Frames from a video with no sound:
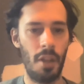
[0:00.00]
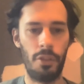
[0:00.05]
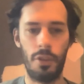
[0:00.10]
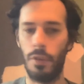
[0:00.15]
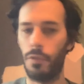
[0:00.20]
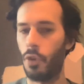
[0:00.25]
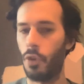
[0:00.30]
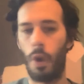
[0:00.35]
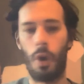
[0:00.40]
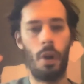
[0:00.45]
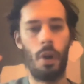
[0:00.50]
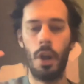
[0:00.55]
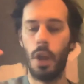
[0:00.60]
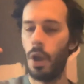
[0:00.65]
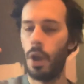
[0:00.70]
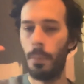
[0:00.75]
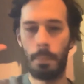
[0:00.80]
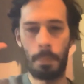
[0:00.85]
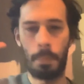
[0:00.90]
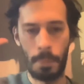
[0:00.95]
You've got
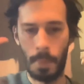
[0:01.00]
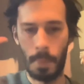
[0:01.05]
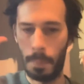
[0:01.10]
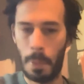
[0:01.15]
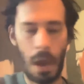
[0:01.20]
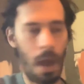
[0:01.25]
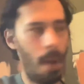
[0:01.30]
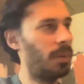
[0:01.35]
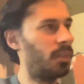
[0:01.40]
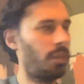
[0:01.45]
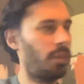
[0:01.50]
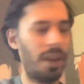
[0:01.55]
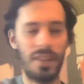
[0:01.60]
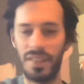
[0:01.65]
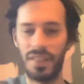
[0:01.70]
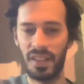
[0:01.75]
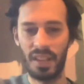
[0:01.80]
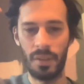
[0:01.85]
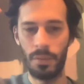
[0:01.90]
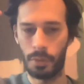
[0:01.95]

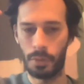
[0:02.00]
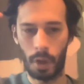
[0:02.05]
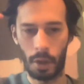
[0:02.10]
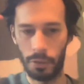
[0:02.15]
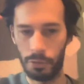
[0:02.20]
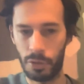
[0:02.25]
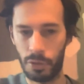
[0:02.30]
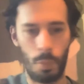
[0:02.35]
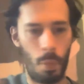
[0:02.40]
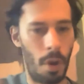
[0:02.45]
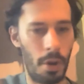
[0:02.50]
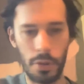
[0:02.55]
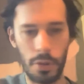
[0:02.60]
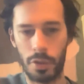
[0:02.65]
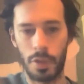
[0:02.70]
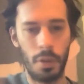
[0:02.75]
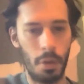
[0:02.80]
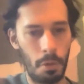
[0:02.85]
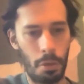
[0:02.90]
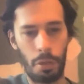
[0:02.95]
perpetrators in country 1,
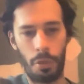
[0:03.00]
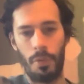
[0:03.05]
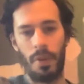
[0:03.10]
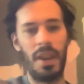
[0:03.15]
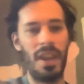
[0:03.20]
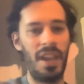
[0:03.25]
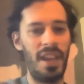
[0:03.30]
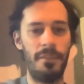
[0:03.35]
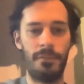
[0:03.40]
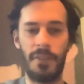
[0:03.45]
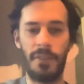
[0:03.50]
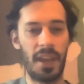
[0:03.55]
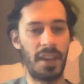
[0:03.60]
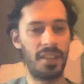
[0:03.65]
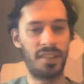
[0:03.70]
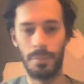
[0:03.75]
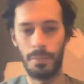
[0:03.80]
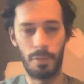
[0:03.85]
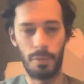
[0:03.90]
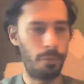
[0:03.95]
2, 3,
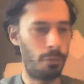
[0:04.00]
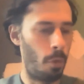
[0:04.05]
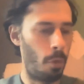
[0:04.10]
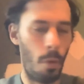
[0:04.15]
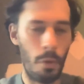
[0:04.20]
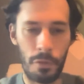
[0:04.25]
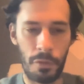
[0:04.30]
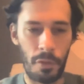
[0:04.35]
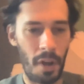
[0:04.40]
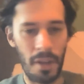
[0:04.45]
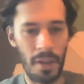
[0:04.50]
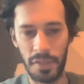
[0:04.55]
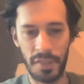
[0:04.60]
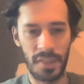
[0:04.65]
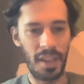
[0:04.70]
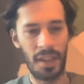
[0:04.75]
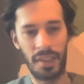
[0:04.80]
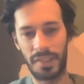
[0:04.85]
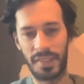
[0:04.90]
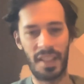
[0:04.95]
victims 4, 5,
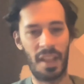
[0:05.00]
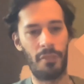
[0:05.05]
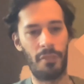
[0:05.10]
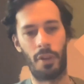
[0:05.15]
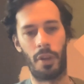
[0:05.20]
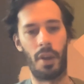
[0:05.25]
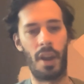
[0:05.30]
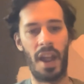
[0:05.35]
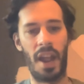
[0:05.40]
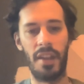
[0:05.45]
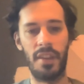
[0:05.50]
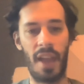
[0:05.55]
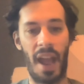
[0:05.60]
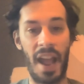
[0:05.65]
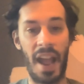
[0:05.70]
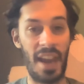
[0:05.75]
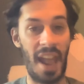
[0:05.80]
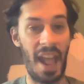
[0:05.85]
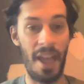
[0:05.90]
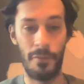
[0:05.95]
6, 7,
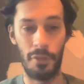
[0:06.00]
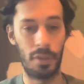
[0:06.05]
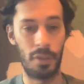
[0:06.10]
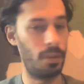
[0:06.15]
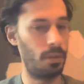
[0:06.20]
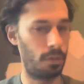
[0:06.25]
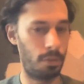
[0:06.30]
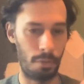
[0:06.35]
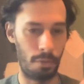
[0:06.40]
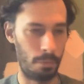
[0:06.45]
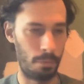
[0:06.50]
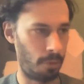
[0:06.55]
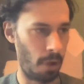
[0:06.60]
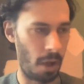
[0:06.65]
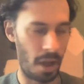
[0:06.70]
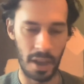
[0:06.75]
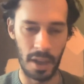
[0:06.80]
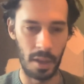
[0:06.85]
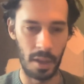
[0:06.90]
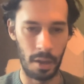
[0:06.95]
and evidence
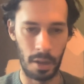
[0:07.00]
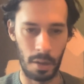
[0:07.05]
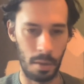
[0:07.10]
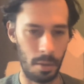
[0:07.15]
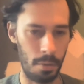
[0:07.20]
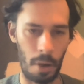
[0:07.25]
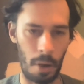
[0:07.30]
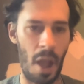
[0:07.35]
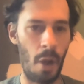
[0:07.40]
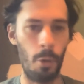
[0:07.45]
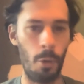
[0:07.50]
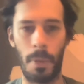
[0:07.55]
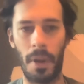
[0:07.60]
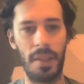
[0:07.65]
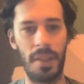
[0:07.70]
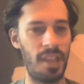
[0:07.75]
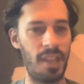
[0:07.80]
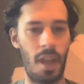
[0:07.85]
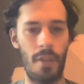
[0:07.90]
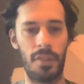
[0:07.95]
held by
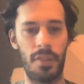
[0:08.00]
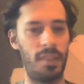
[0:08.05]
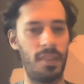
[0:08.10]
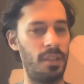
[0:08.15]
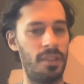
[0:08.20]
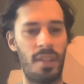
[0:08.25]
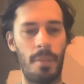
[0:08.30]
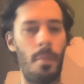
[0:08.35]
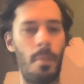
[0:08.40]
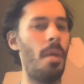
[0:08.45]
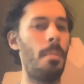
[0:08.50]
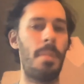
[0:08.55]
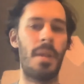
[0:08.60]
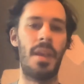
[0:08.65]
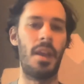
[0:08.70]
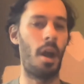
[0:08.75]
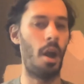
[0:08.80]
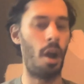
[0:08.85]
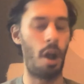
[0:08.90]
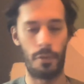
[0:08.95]
services, there might be
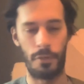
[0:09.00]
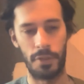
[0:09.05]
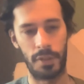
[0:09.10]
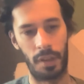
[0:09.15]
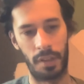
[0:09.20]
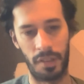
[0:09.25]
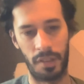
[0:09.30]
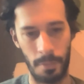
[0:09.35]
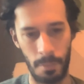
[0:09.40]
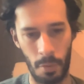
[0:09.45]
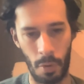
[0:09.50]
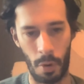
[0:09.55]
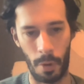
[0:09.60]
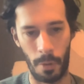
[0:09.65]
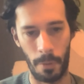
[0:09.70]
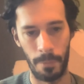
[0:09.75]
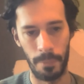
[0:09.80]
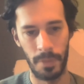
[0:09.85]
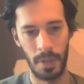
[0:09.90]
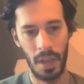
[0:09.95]
in half a dozen
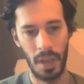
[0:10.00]
more.